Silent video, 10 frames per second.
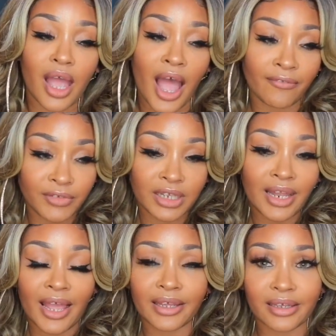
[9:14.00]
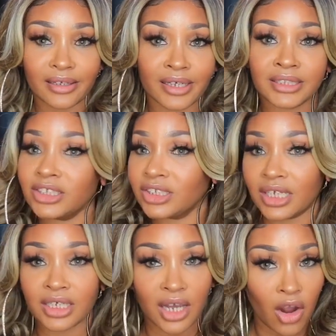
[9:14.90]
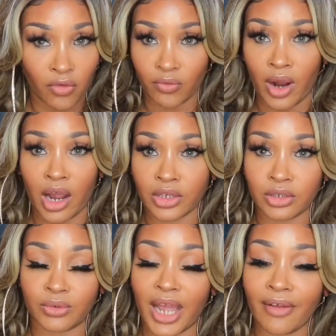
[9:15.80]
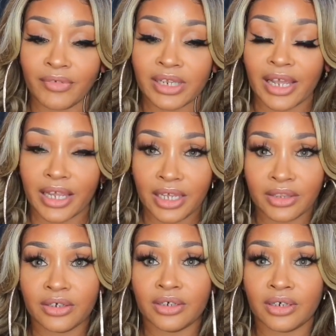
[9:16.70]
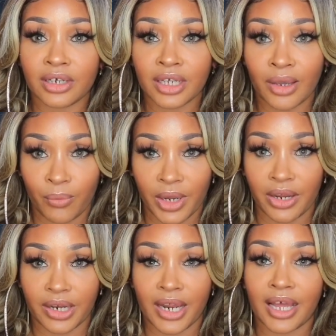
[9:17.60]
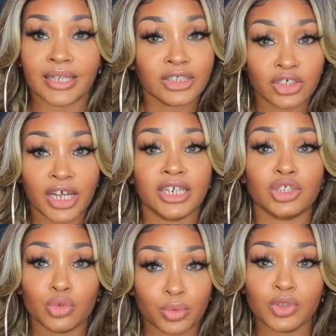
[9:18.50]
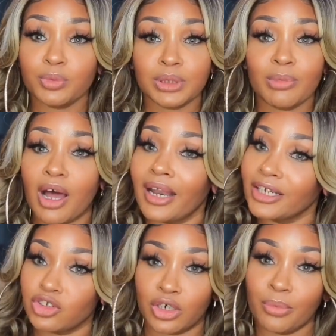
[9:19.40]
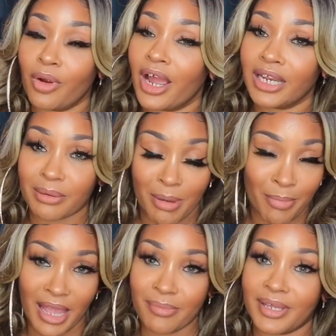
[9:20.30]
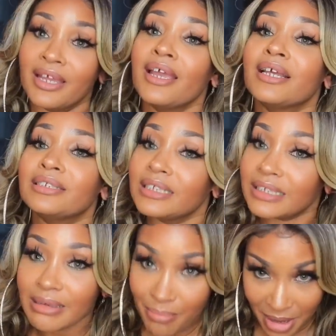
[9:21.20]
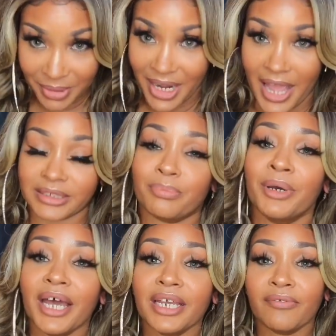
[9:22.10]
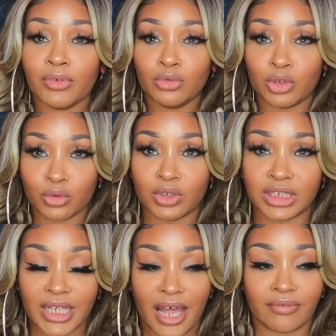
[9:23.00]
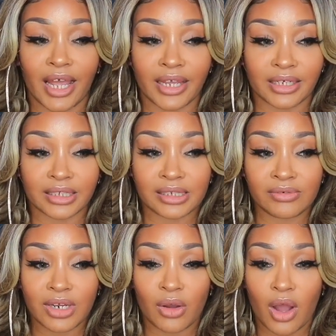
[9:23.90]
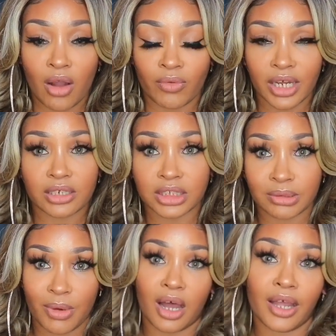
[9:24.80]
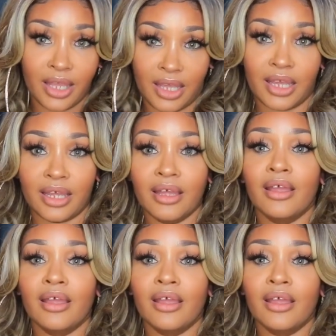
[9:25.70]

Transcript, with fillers: i feel like it's just a good overall unit. I feel like either can wear it. Now, unless your head is super, super small, like Journey Brown, like my baby, then maybe not. But if you do just have like, you know, a regular small head,